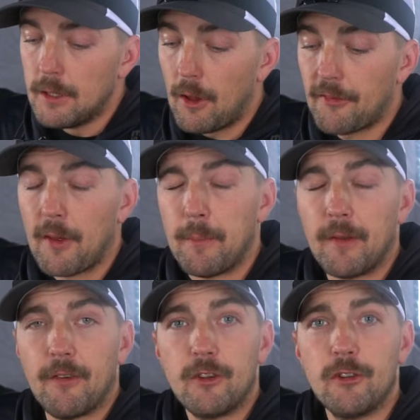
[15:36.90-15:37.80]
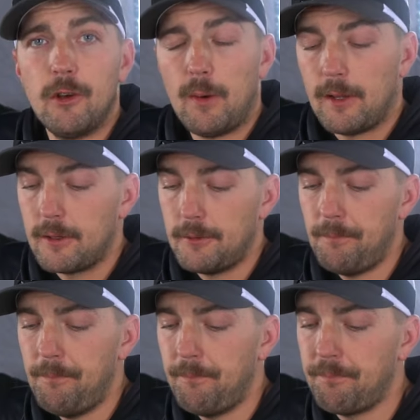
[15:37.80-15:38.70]
Lost that big fish a little while ago.
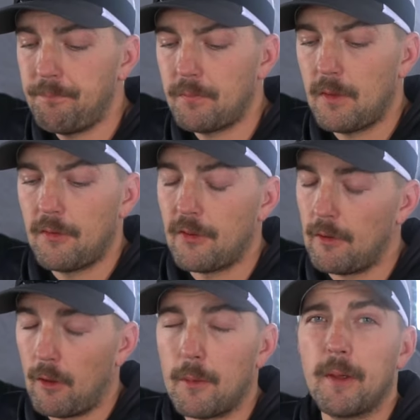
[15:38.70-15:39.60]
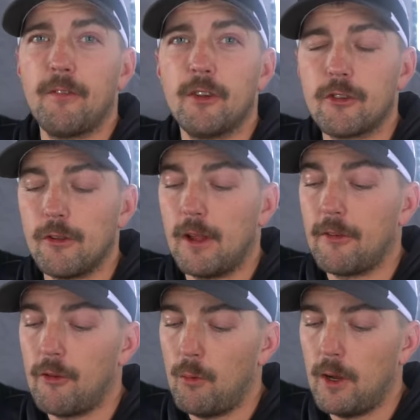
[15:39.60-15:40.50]
Seen a lot of big fish in the
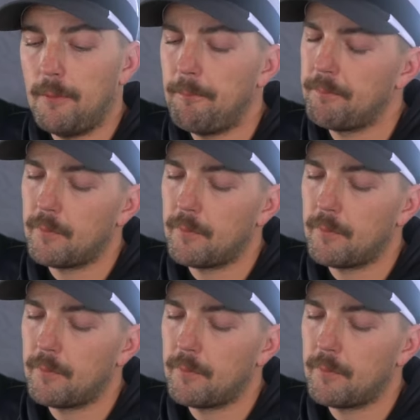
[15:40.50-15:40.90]
last little while.